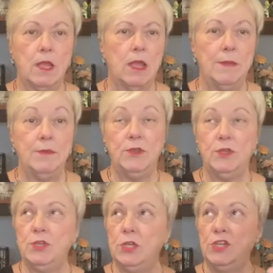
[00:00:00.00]
I'm
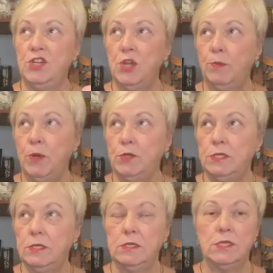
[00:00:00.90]
judge no
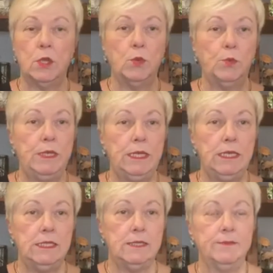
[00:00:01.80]
person, so
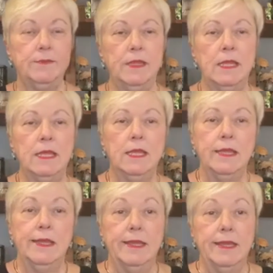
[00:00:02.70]
please.
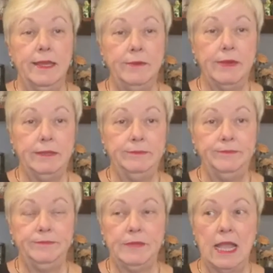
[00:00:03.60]
Anyway,
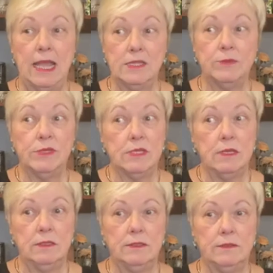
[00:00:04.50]
as a
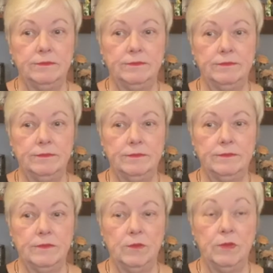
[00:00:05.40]
result,
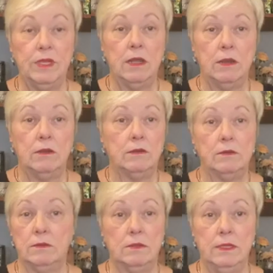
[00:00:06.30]
we are
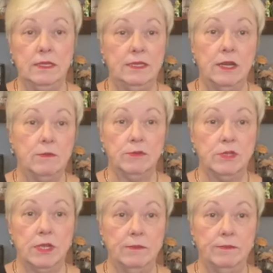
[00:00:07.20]
in terrible
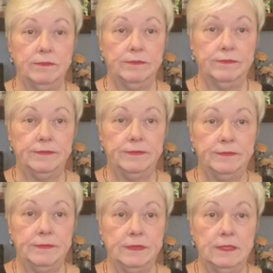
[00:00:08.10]
shape.
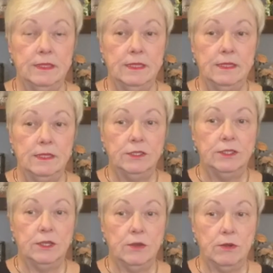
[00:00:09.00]

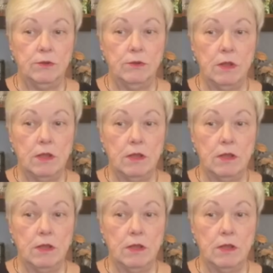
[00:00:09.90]
So,